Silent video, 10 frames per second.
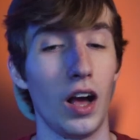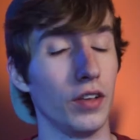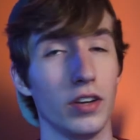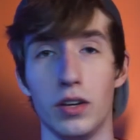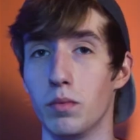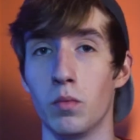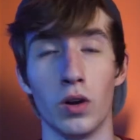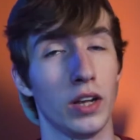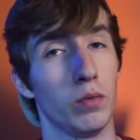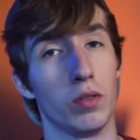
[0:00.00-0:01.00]
I'll tell you,
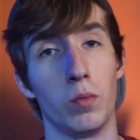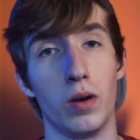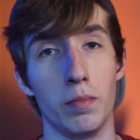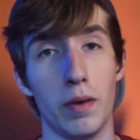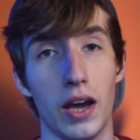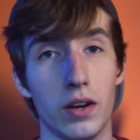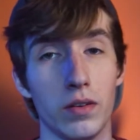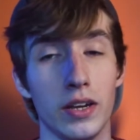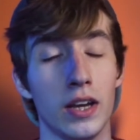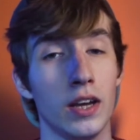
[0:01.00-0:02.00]
working with one
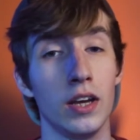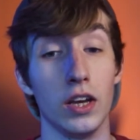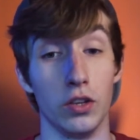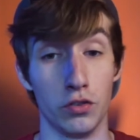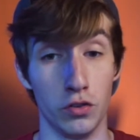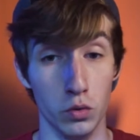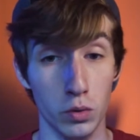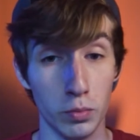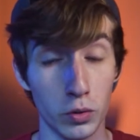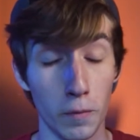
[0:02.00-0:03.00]
battery is
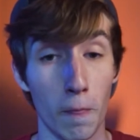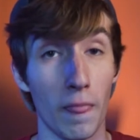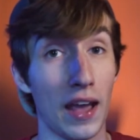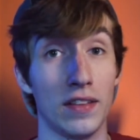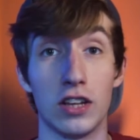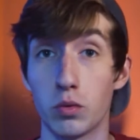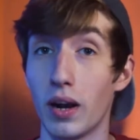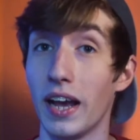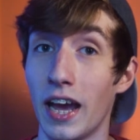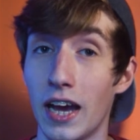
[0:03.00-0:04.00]
doable, and that's what
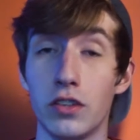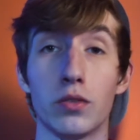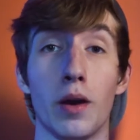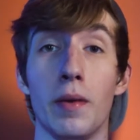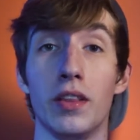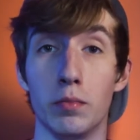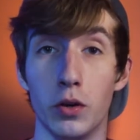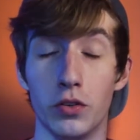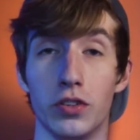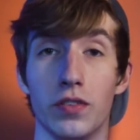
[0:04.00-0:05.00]
I had, so I made the
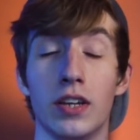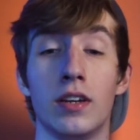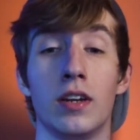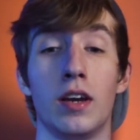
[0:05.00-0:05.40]
most of it.